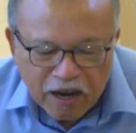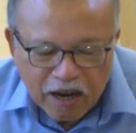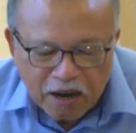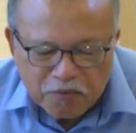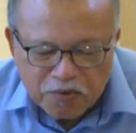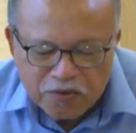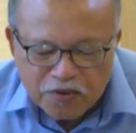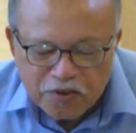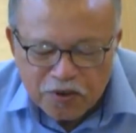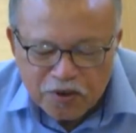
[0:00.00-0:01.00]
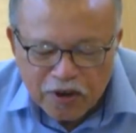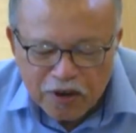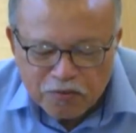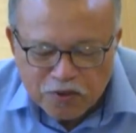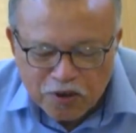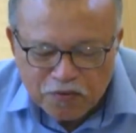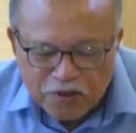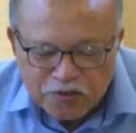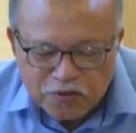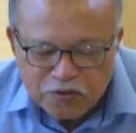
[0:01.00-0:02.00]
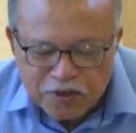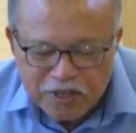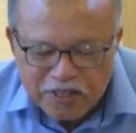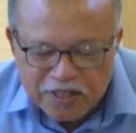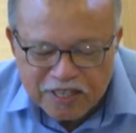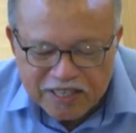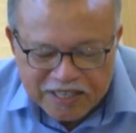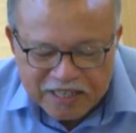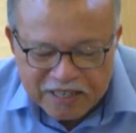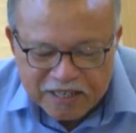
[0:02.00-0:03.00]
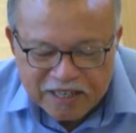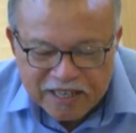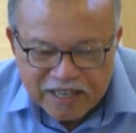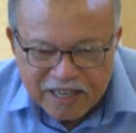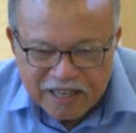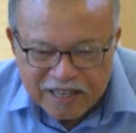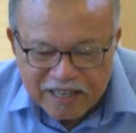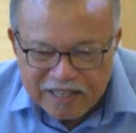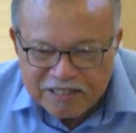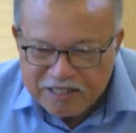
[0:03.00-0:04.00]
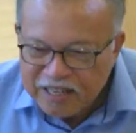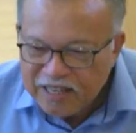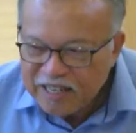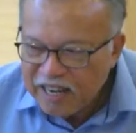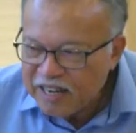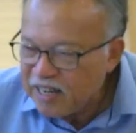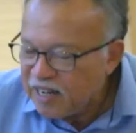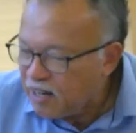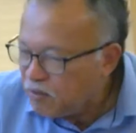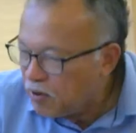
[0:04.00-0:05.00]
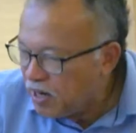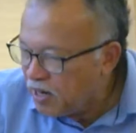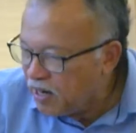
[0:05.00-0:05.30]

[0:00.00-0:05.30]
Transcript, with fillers: Hamza Fansuri teaching is non what